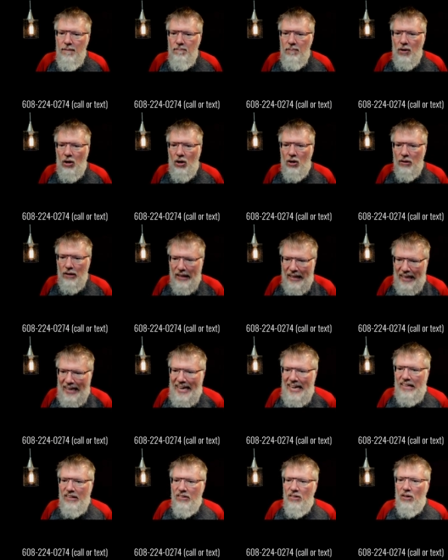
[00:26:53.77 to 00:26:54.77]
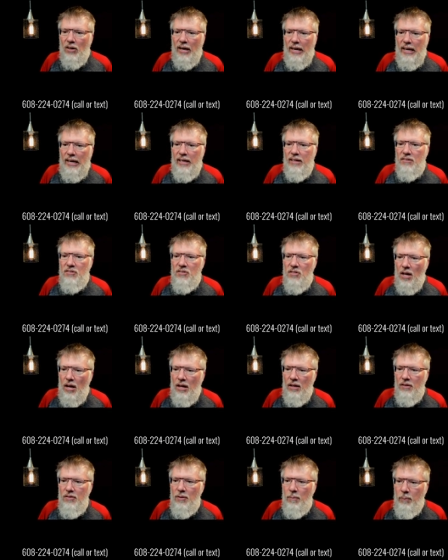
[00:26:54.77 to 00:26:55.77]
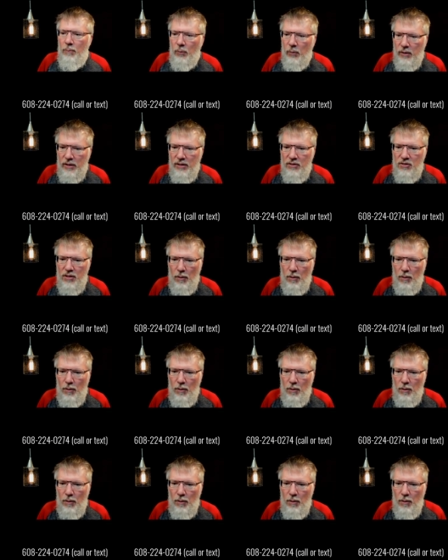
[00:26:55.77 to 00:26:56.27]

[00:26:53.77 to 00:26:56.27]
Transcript: are laying their hands on the priest.